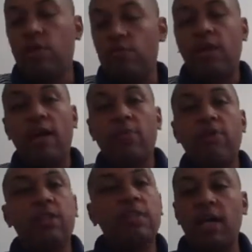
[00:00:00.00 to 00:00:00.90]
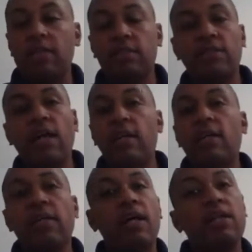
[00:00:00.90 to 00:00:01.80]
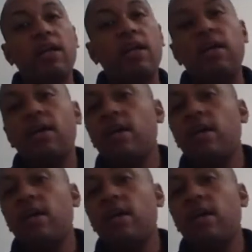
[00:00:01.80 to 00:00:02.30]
You got to pay taxes. You got to get out of debt.